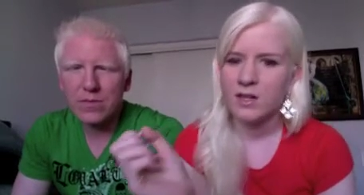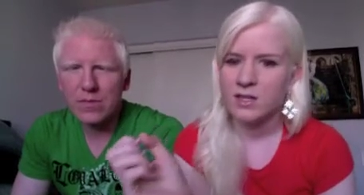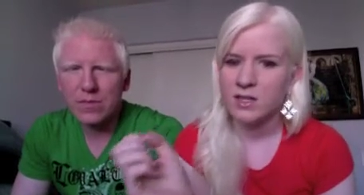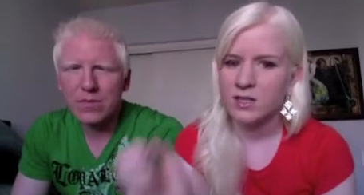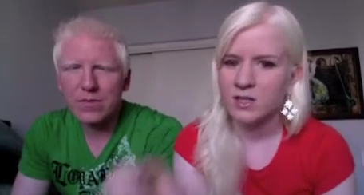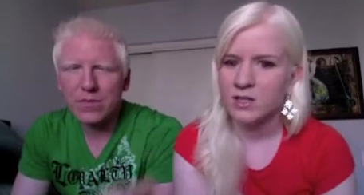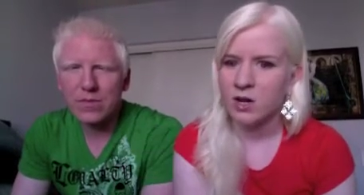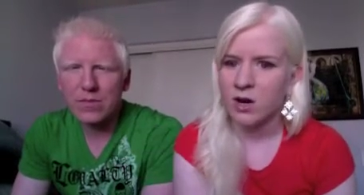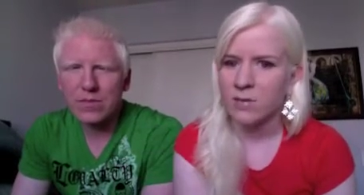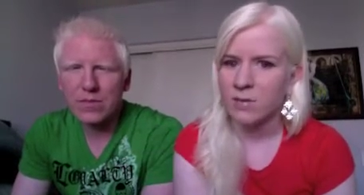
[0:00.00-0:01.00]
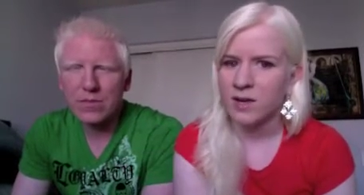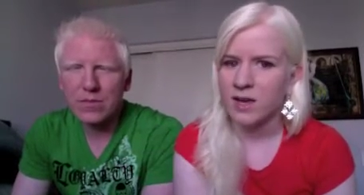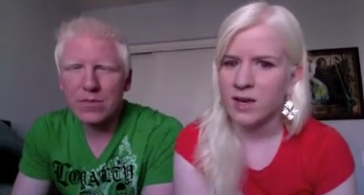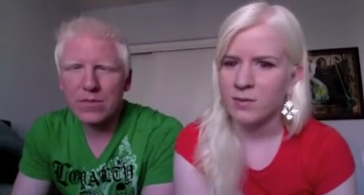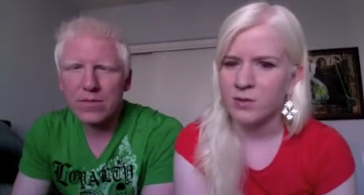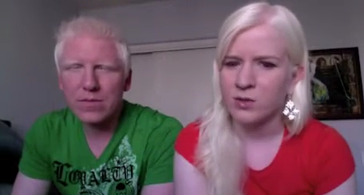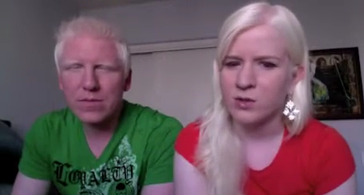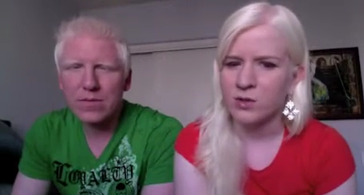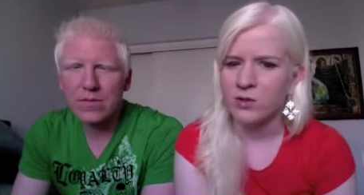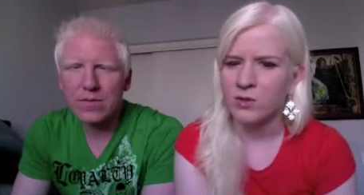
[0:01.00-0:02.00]
Speaker 1: to start being able
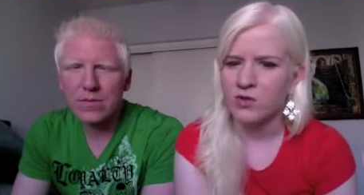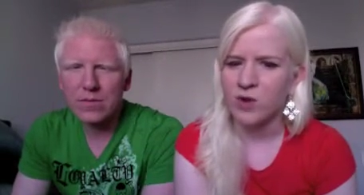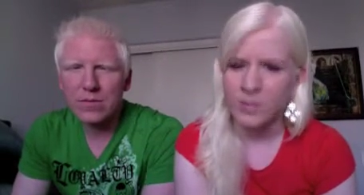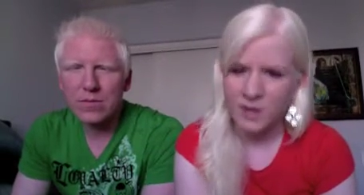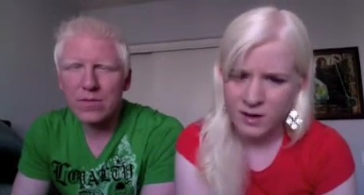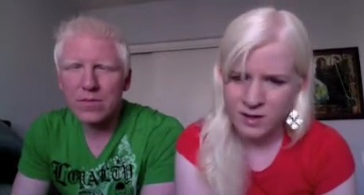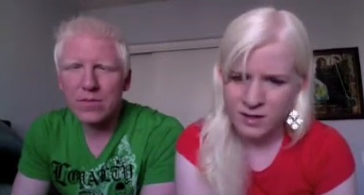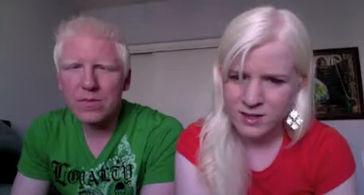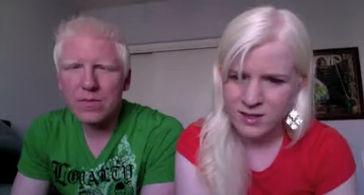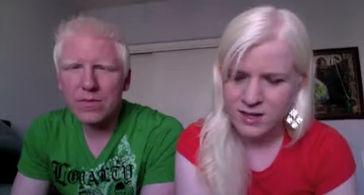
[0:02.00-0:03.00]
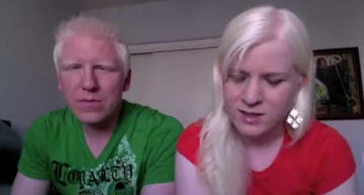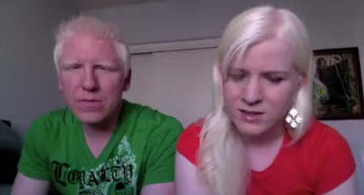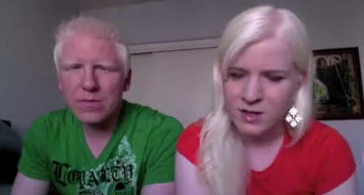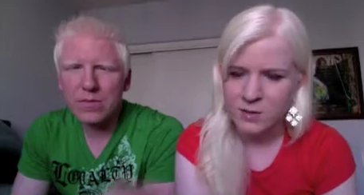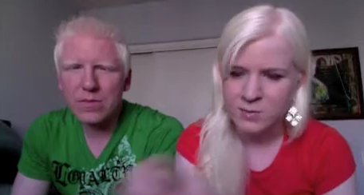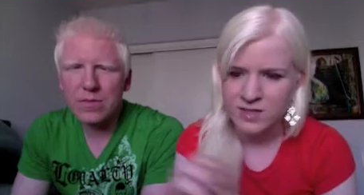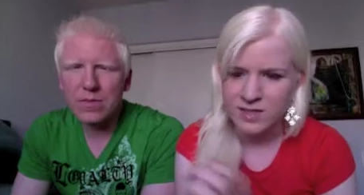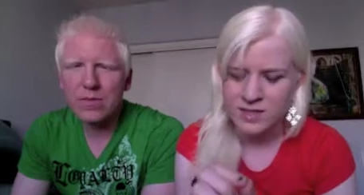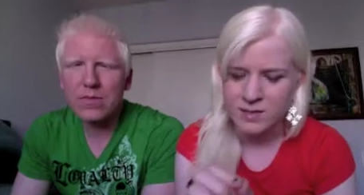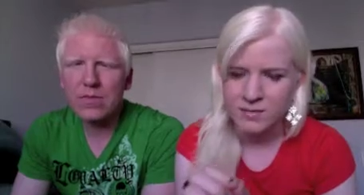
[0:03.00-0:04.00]
to drop down into the telescope, see
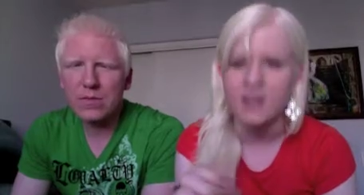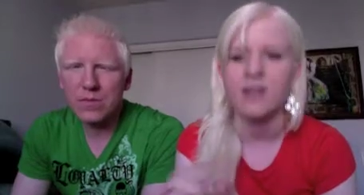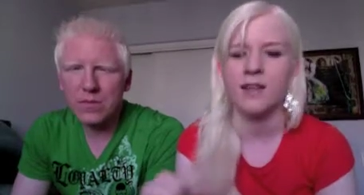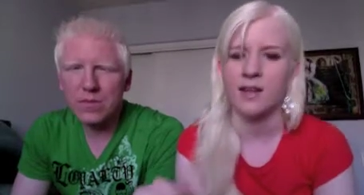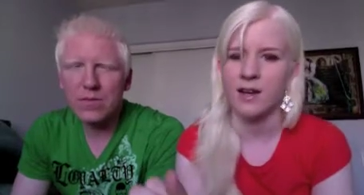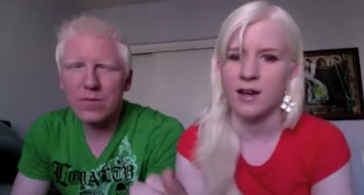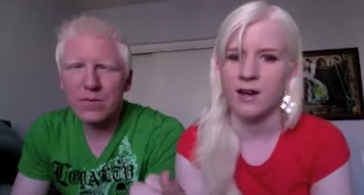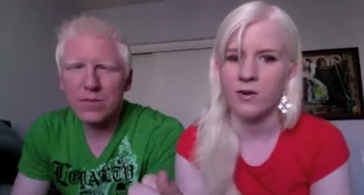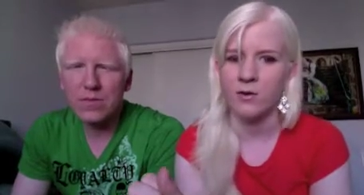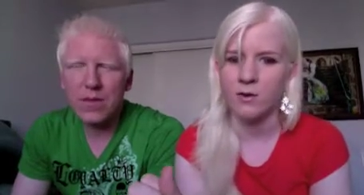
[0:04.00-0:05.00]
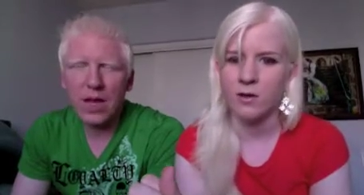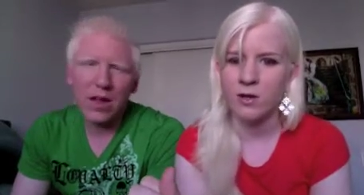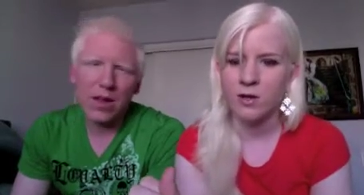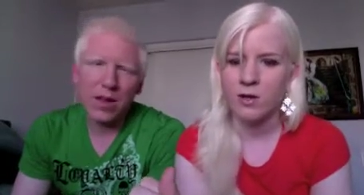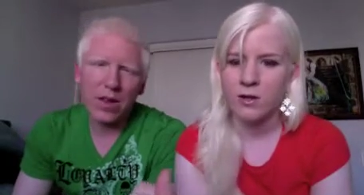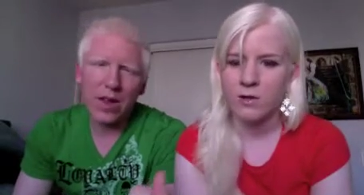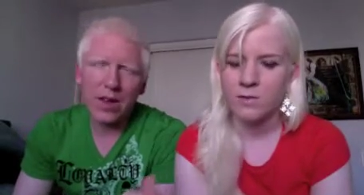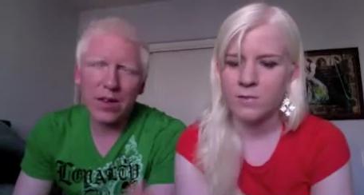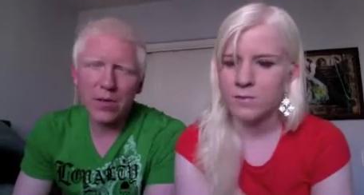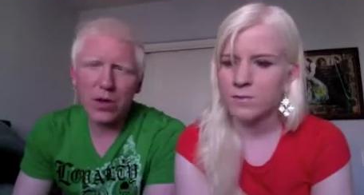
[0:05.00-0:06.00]
something, and then get out.
Speaker 2: Now that
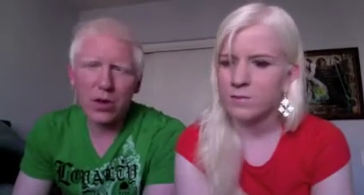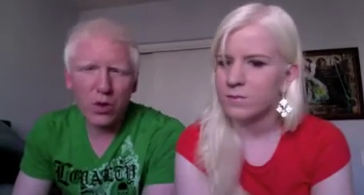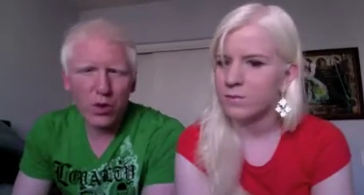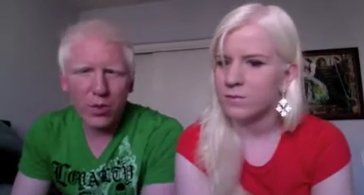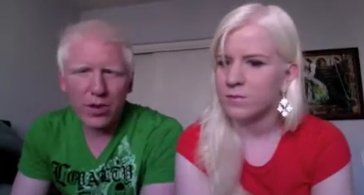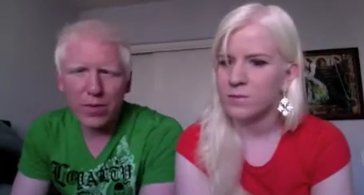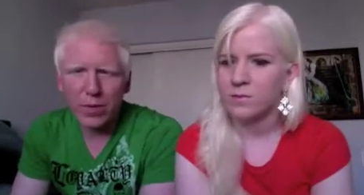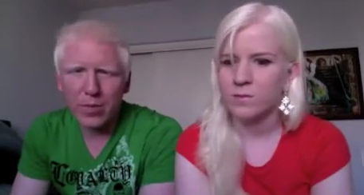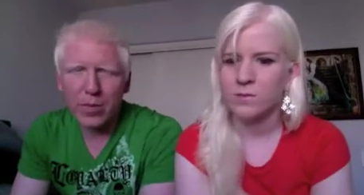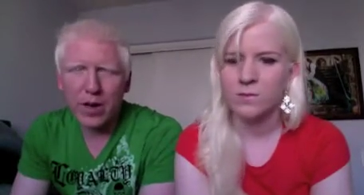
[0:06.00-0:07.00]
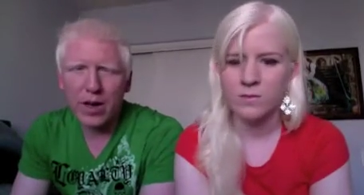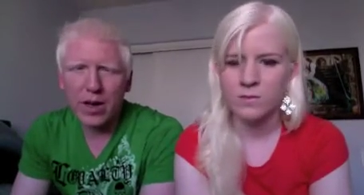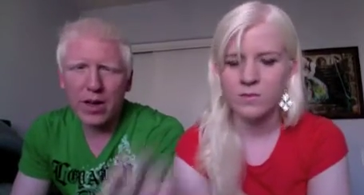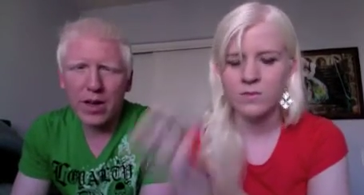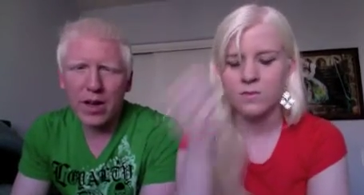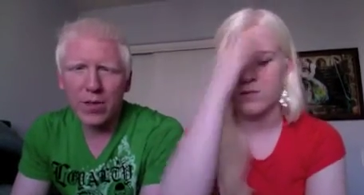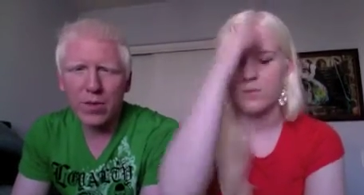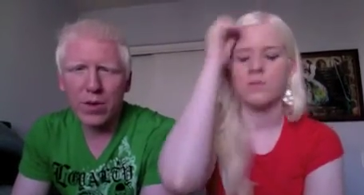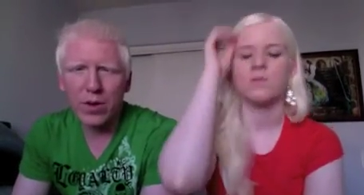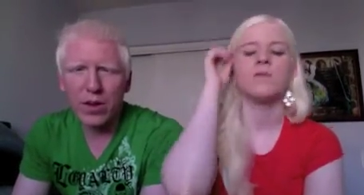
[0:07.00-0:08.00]
differed a little bit from uh,
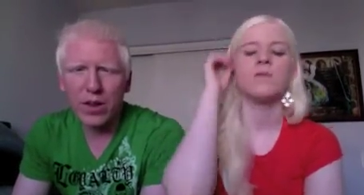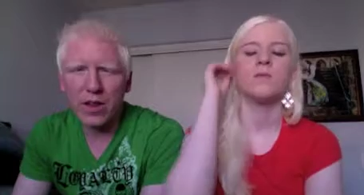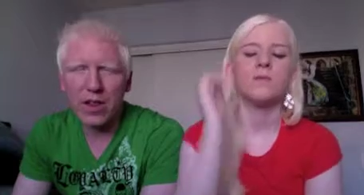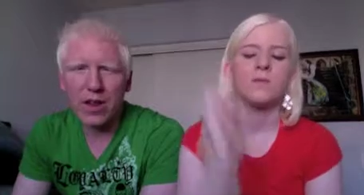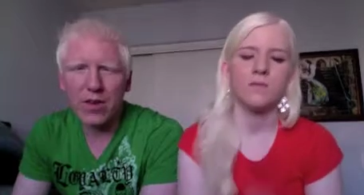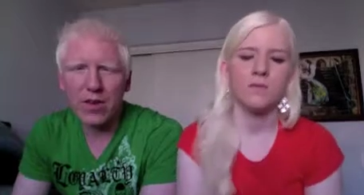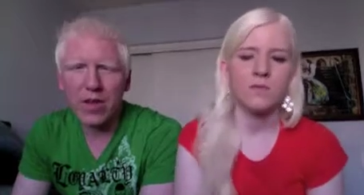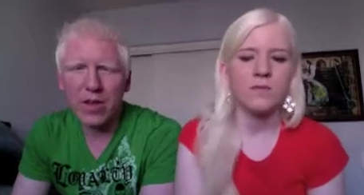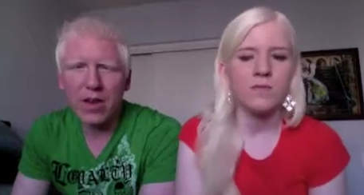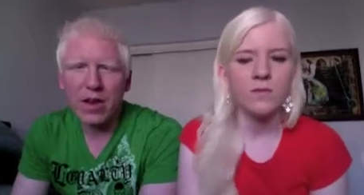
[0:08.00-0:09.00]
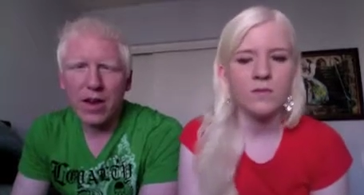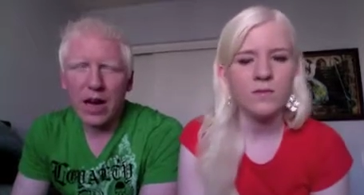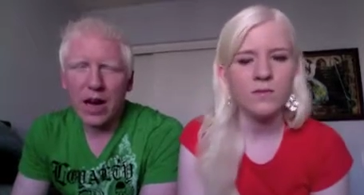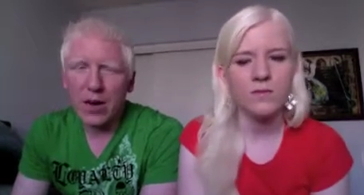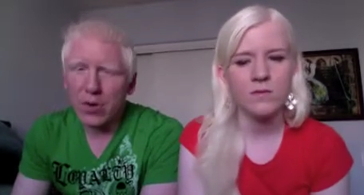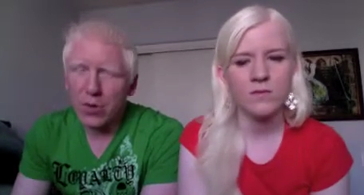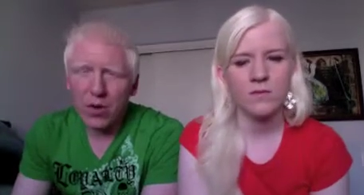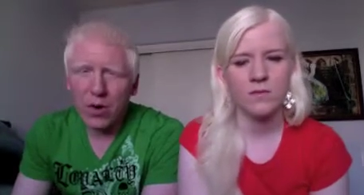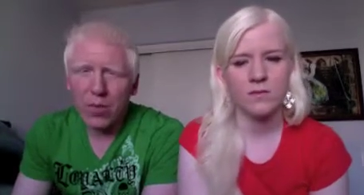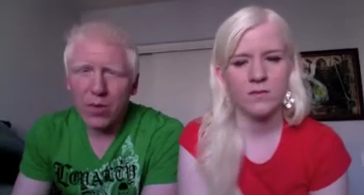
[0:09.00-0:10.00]
California's standards. I don't
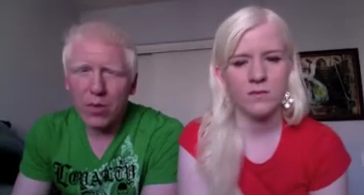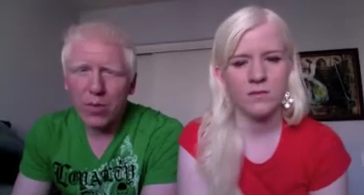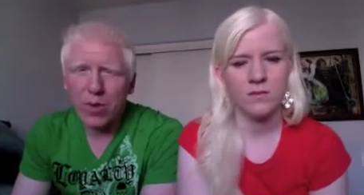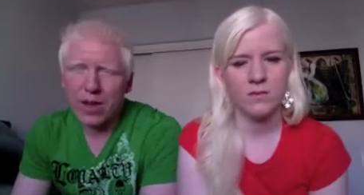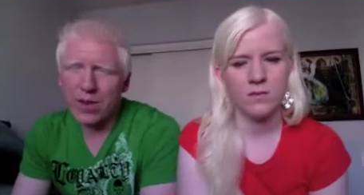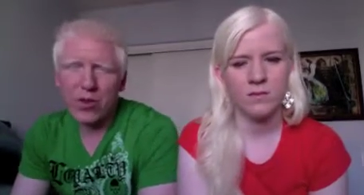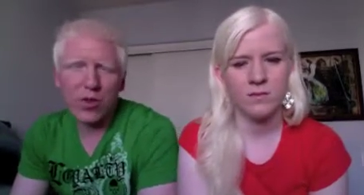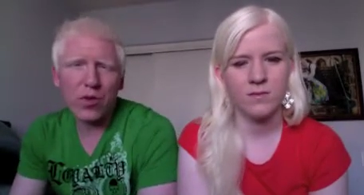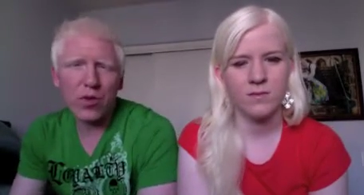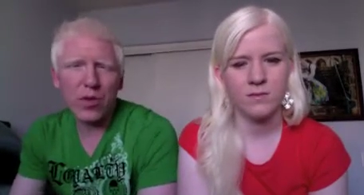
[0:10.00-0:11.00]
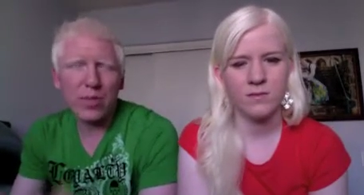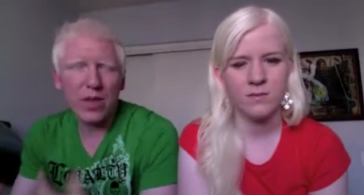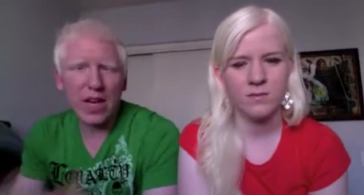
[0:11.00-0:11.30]
know if it was because I just told them that